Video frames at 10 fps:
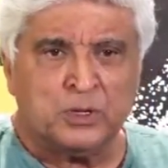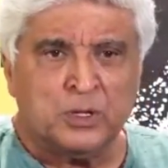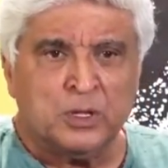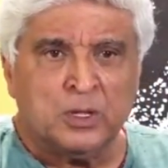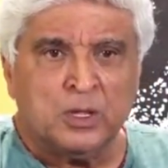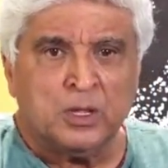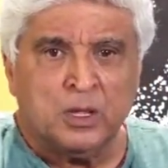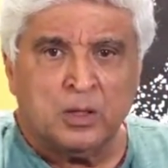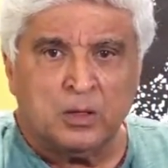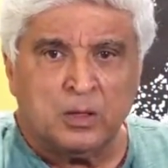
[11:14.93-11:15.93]

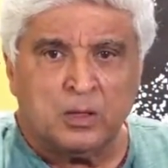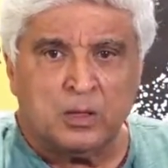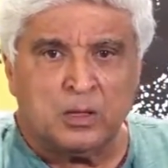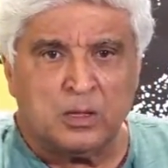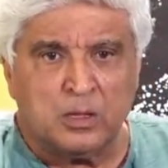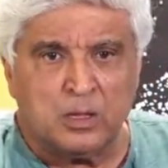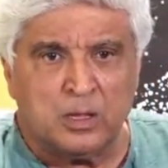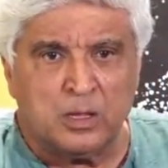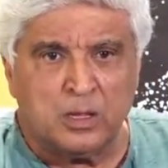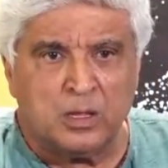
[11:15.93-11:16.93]

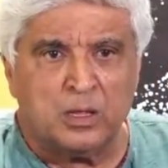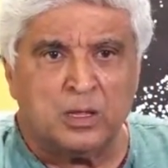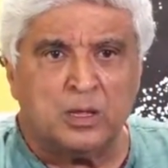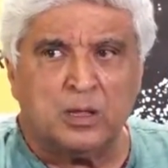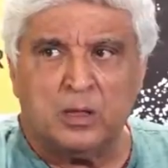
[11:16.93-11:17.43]
(no one is talking)